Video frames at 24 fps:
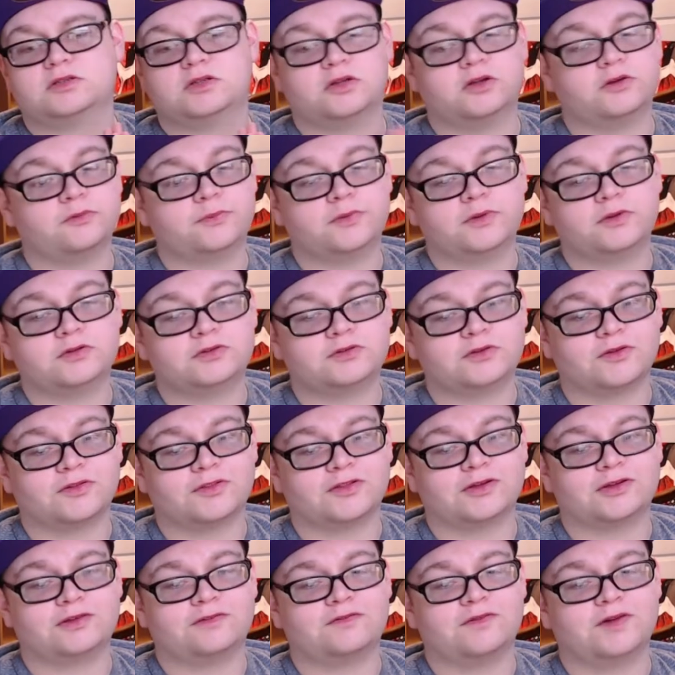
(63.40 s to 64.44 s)
Hope you enjoy the
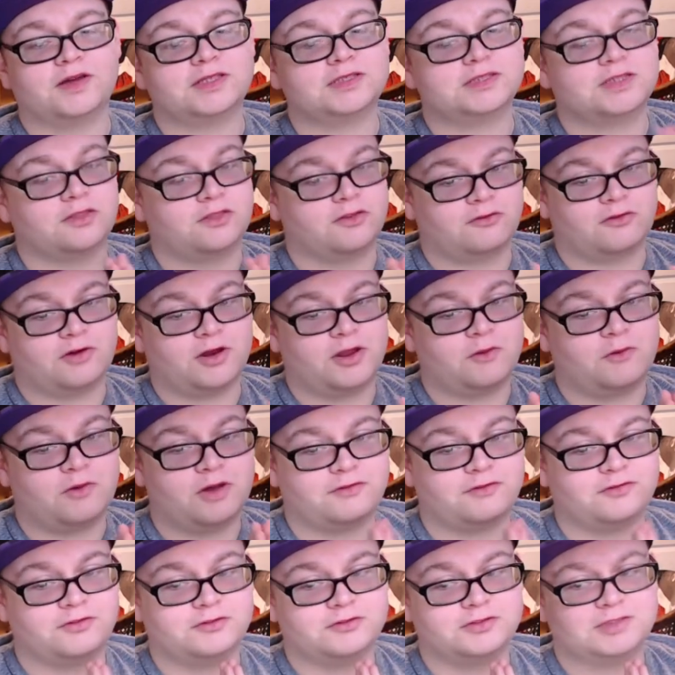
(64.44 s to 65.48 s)
good fights and the great
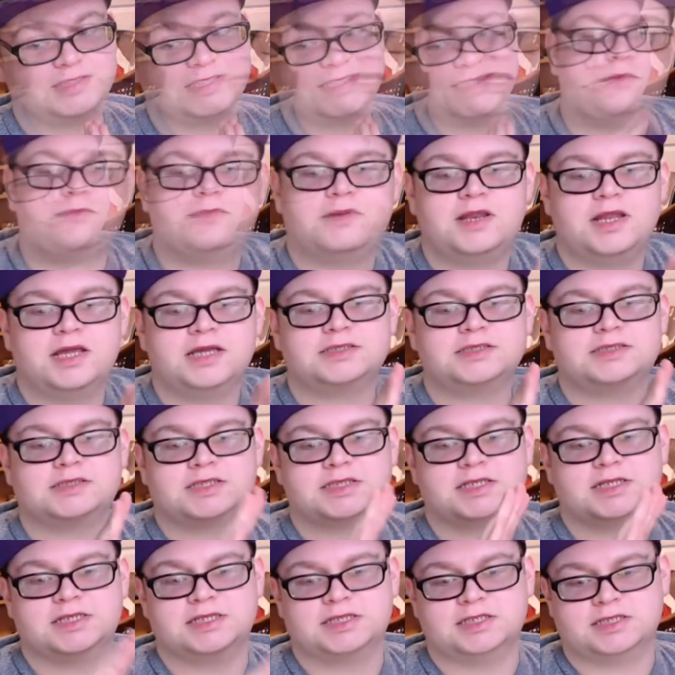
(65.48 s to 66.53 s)
waifus. Up next
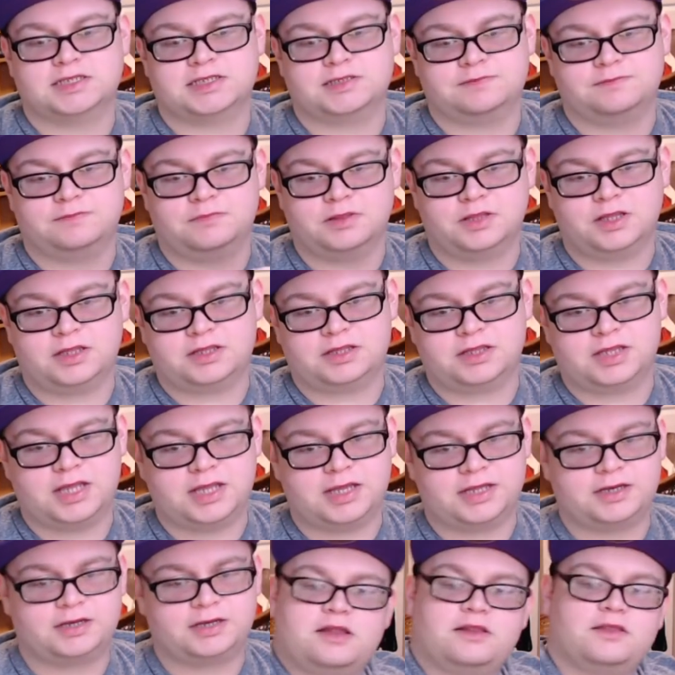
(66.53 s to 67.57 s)
is
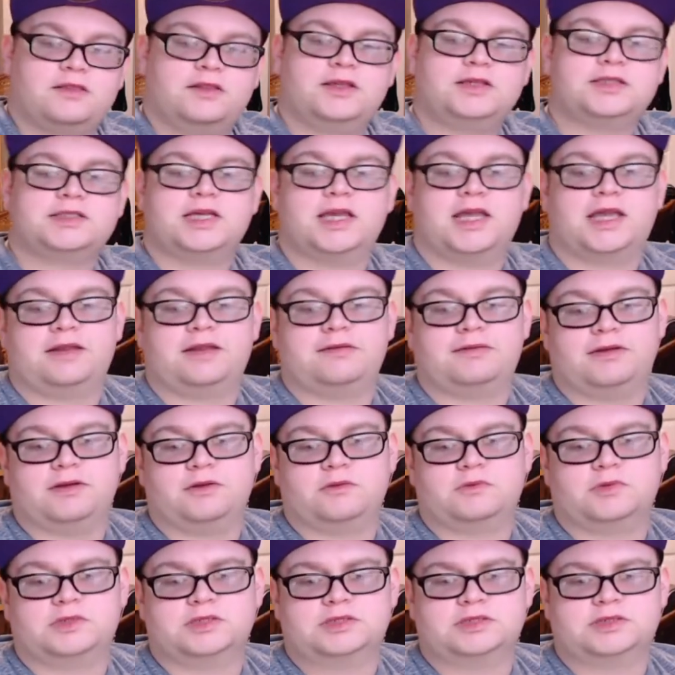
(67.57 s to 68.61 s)
Bloodlad. This
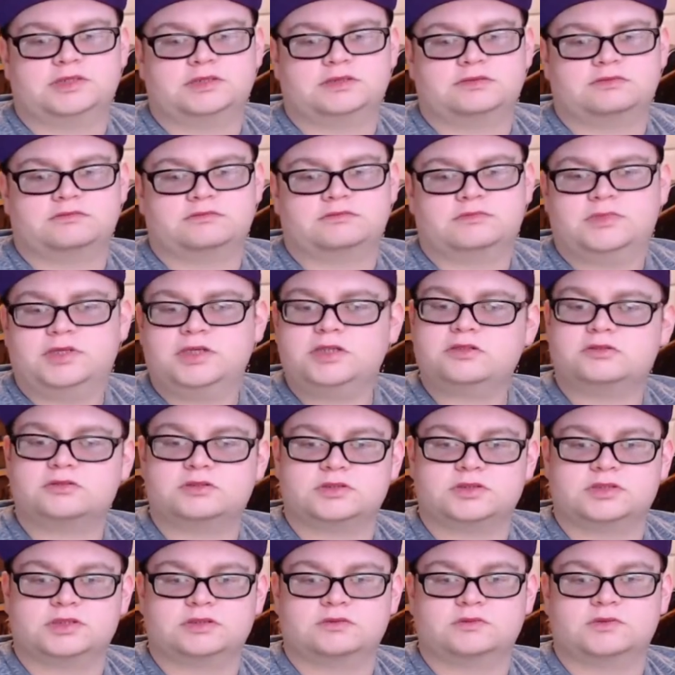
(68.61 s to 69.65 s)
anime was an
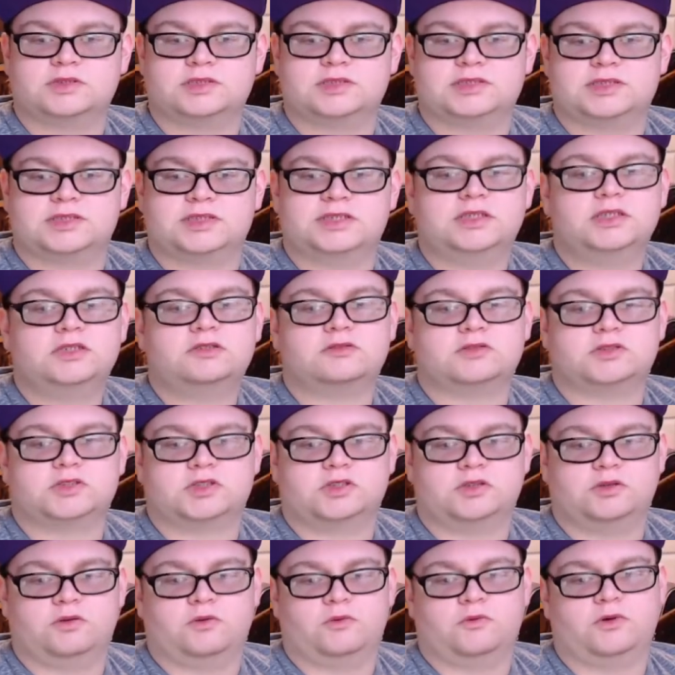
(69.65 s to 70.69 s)

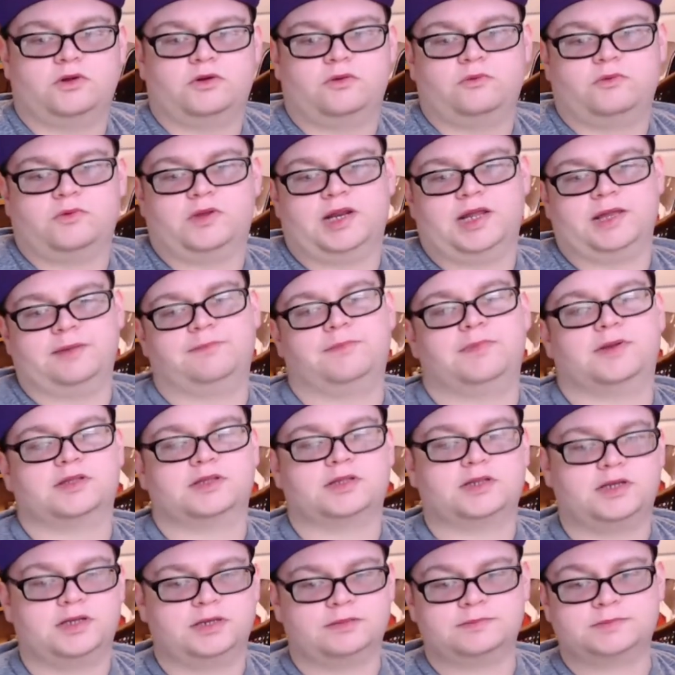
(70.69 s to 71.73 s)
interesting one when I picked
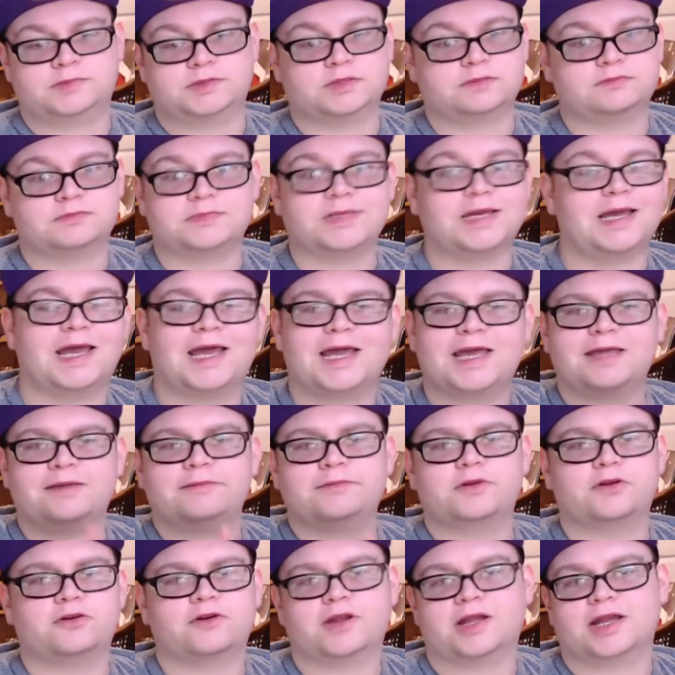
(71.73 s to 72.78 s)
it up
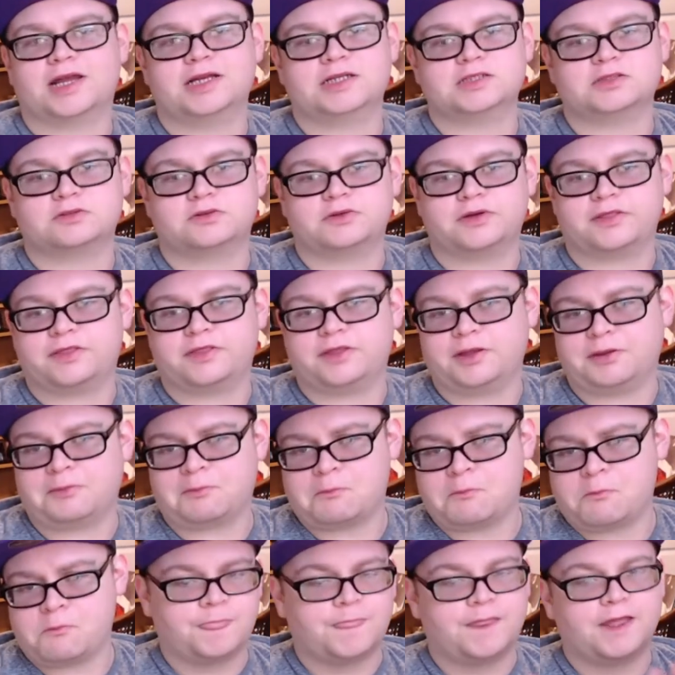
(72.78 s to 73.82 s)
sometime during high school, I think.
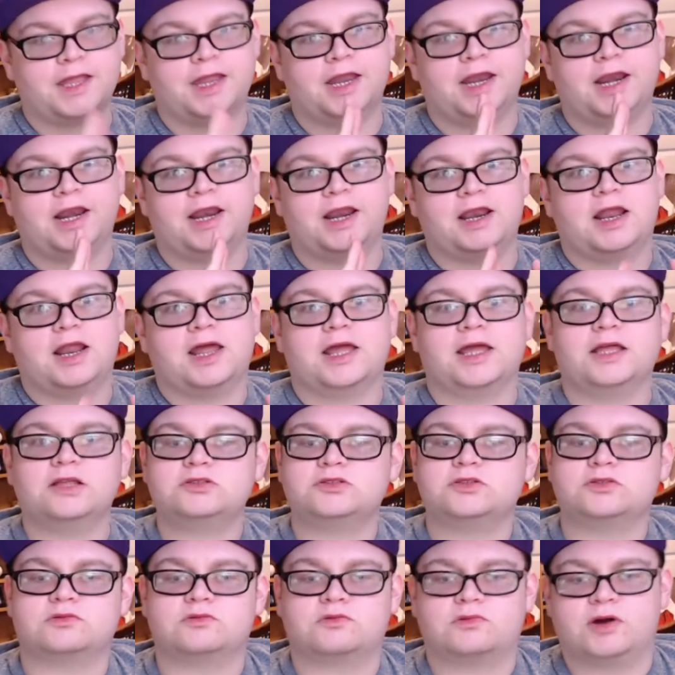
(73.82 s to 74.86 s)
And I
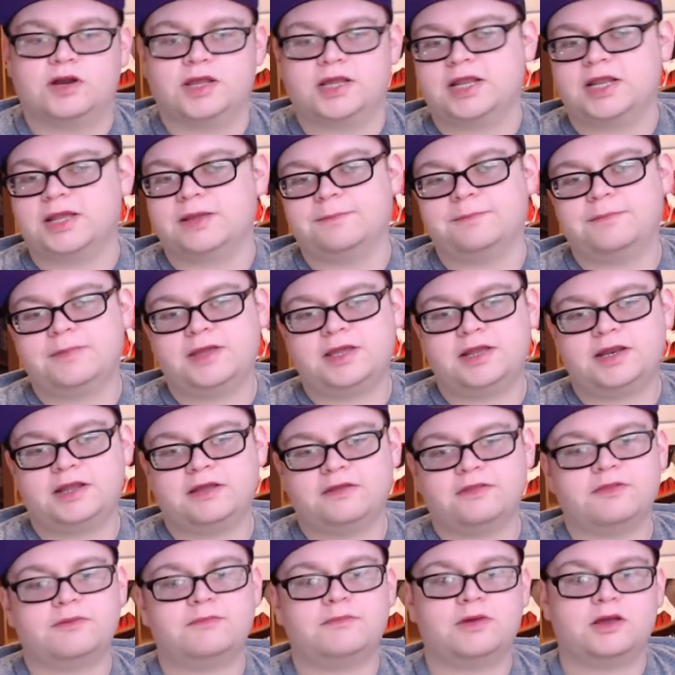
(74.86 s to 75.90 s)
actually read a bit
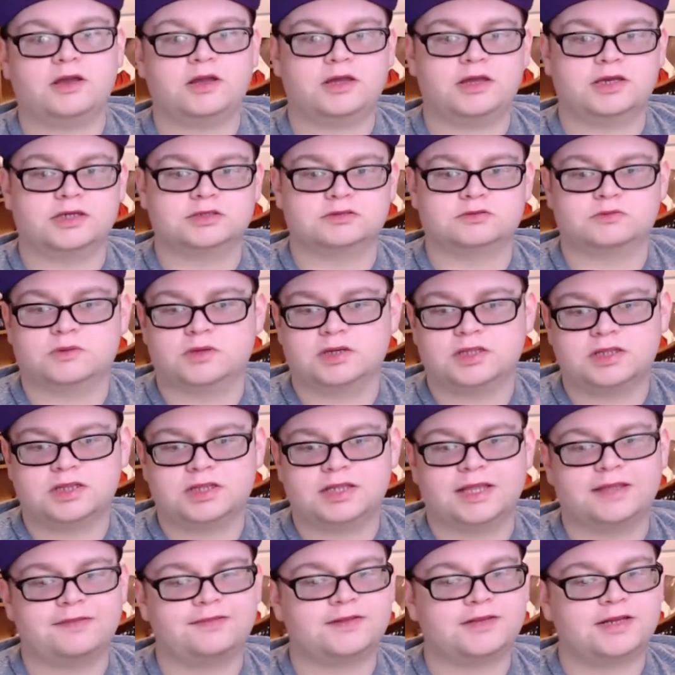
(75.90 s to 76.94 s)
of the manga as well
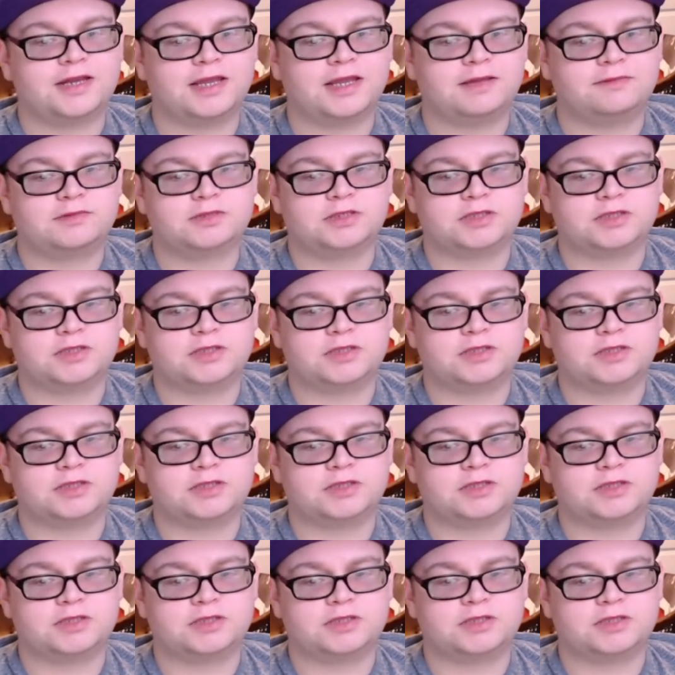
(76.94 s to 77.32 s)
at the time,